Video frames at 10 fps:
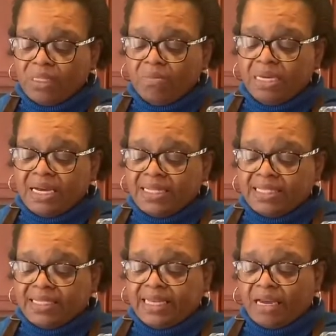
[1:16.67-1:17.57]
Because the
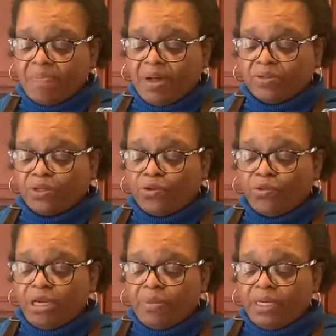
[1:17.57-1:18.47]
thing about the
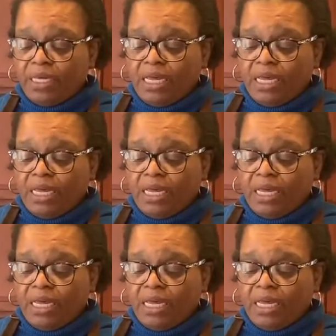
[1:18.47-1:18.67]
creamer